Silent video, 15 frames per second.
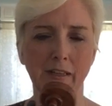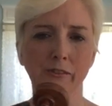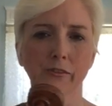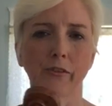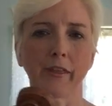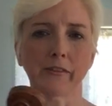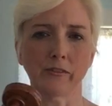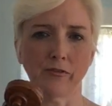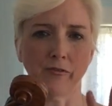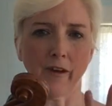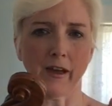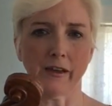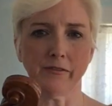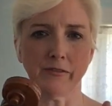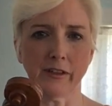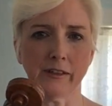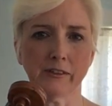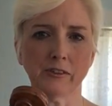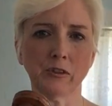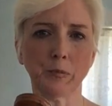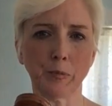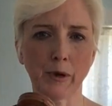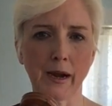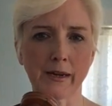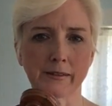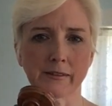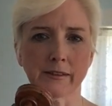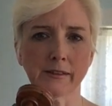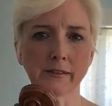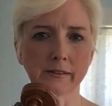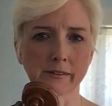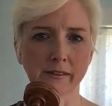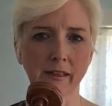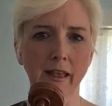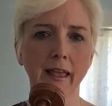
So that's 5 things to practice,